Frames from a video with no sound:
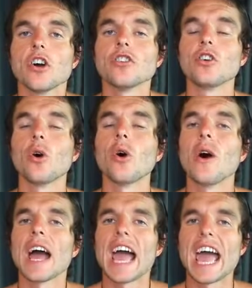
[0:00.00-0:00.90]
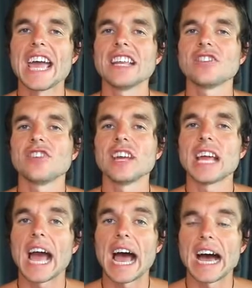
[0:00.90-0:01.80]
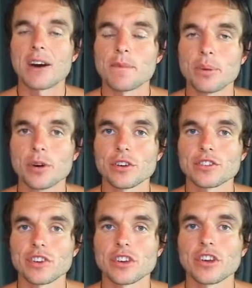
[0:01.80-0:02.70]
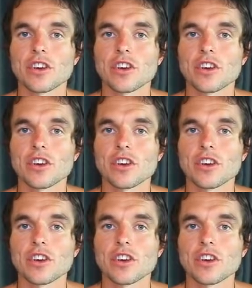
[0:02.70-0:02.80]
your energy output,